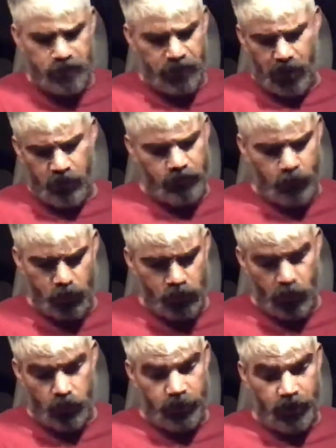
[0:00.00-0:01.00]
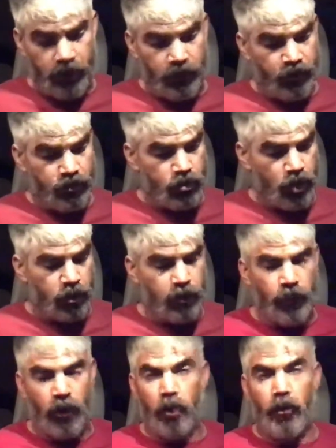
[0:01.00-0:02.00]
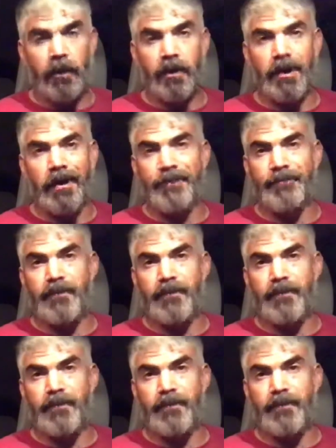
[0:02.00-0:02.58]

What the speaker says: but of course I would kill the chocolate bar within, like,